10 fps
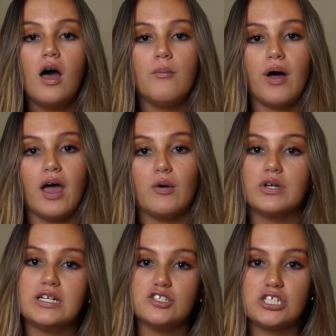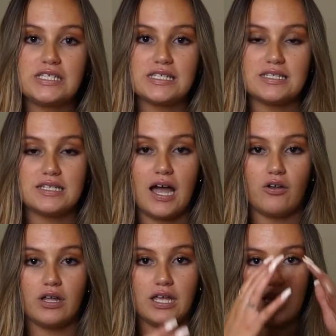but I wanted to just sit
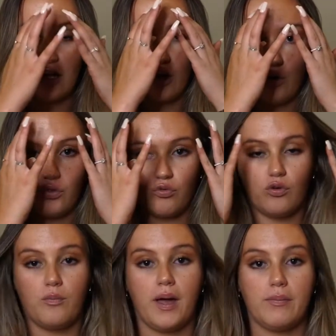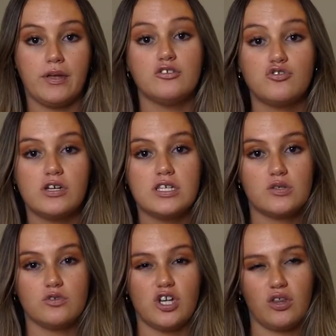down and go through my
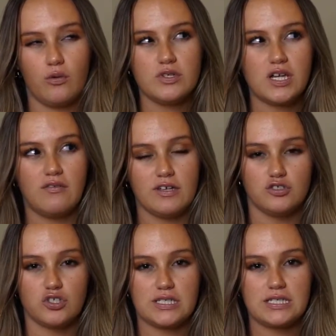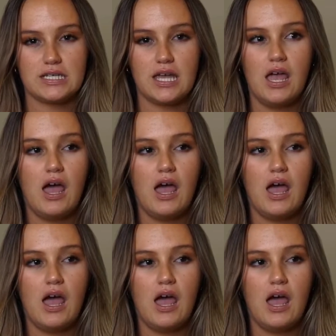Pinterest, which I thought was kind of interesting.